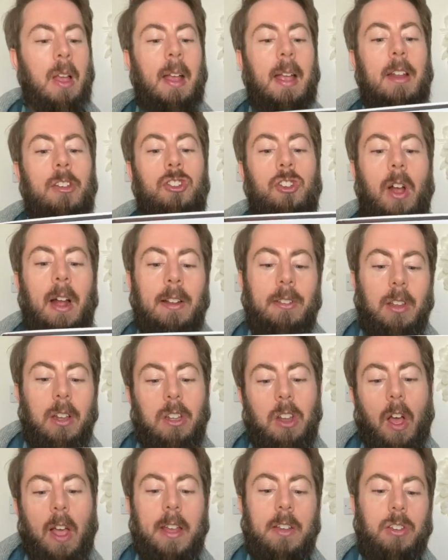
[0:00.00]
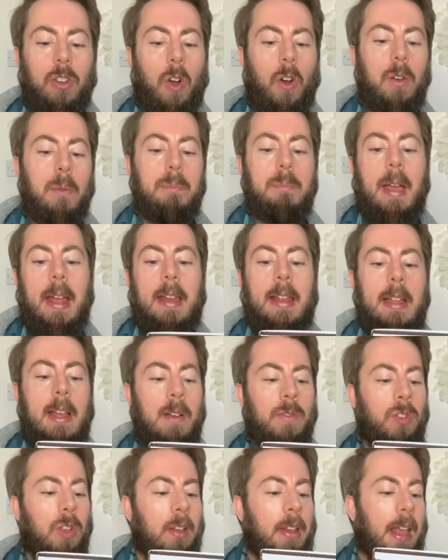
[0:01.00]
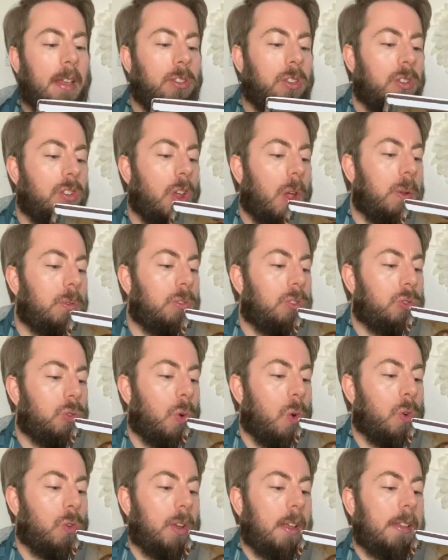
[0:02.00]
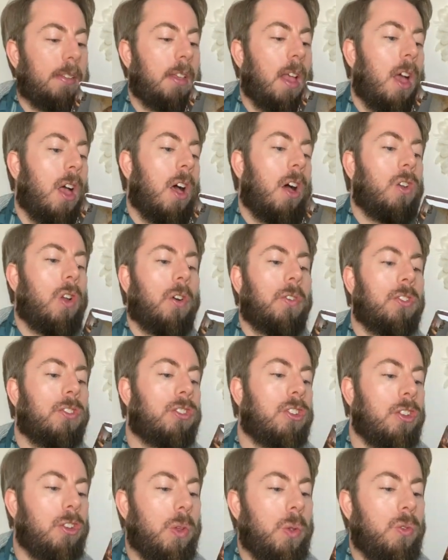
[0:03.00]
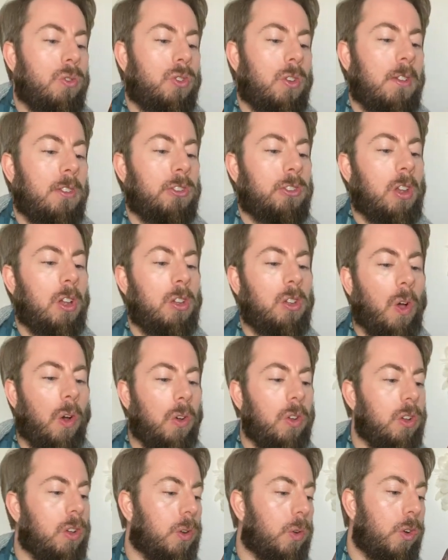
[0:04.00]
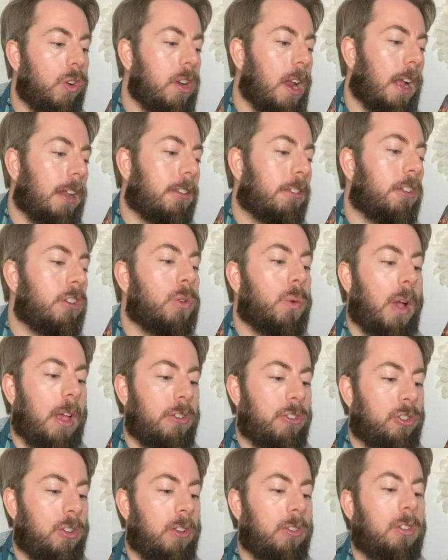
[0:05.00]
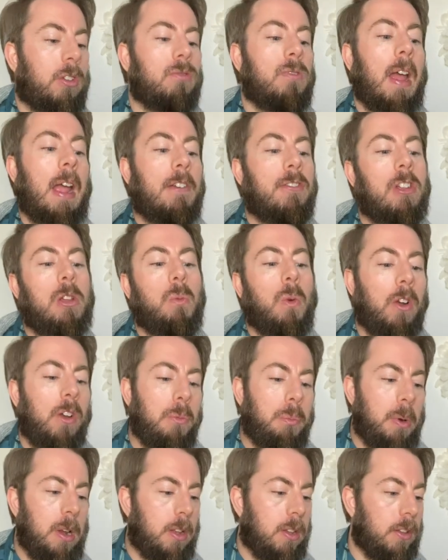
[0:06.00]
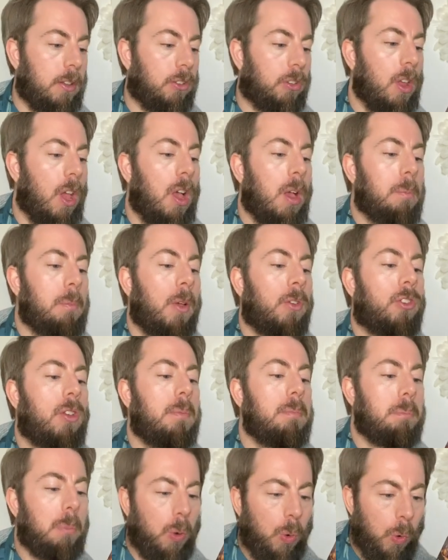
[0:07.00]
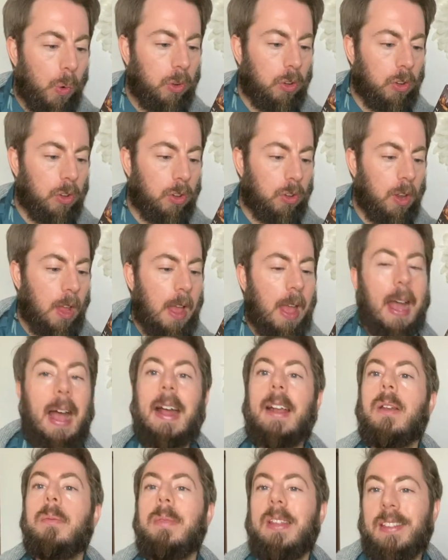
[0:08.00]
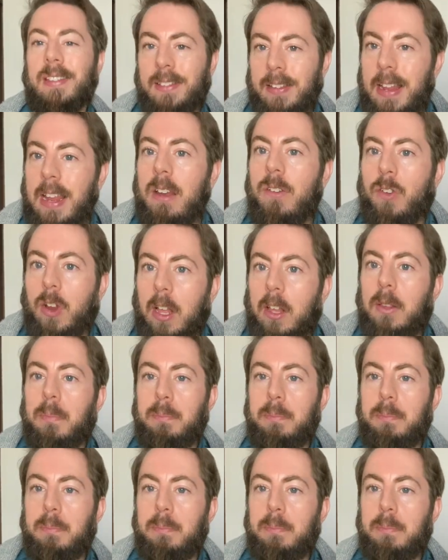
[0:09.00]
It shines a light on many of the lesser known stories and offers solutions to long unanswered questions surrounding one of Britain's most important and mysterious